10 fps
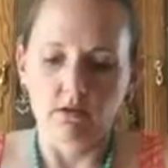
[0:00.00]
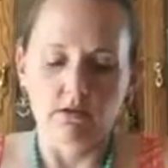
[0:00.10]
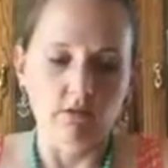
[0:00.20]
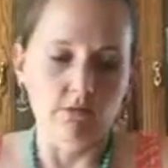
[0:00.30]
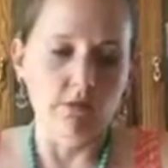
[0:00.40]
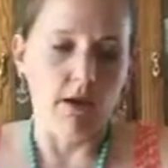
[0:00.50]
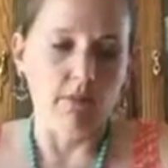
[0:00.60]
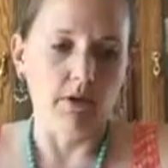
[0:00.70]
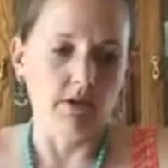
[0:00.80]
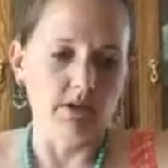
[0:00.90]
to
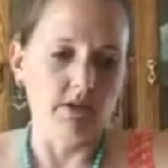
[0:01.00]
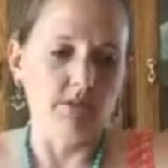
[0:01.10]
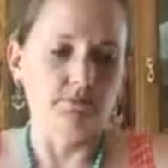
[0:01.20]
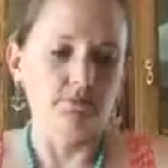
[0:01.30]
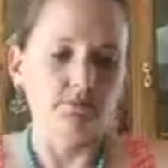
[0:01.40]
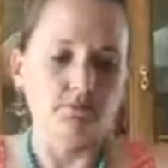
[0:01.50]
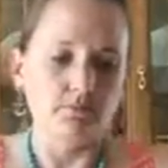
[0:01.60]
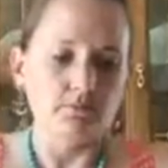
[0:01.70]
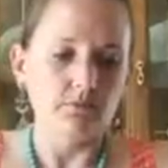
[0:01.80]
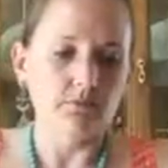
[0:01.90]
prep it.
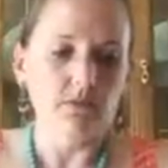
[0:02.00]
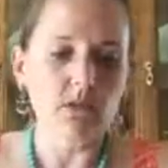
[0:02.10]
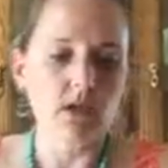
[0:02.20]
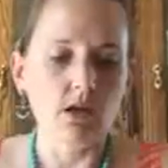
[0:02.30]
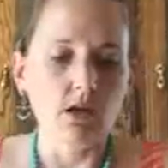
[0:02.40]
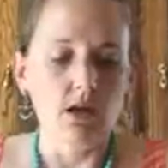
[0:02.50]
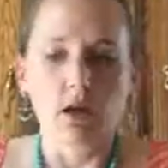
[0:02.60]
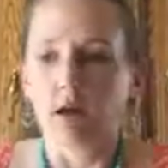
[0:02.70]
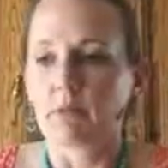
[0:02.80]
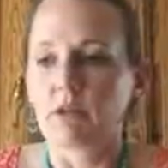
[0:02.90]

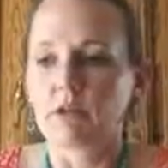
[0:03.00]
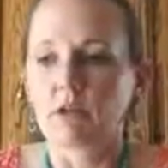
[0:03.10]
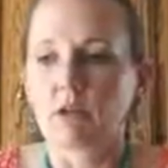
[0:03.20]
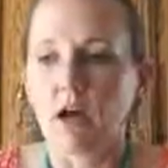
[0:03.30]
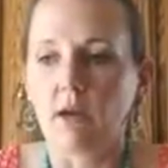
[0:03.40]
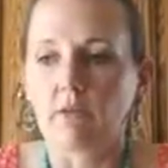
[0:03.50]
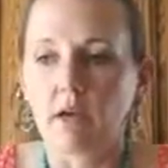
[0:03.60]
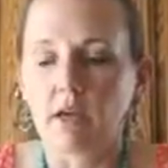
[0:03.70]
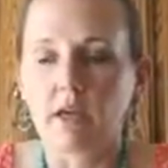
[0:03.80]
I'm going to turn on my